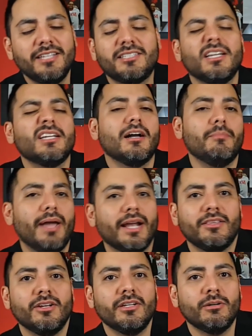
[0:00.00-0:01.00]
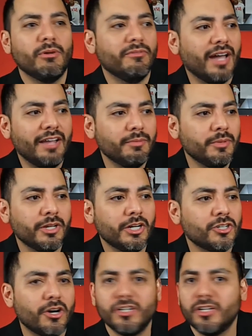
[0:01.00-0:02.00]
He's going to come back. They're going to revive him. They're going
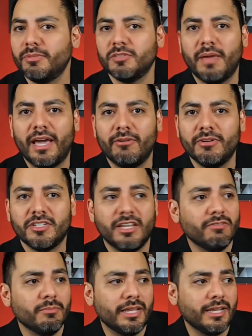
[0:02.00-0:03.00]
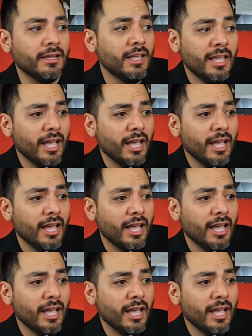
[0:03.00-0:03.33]
to charge up his batteries, give him like a,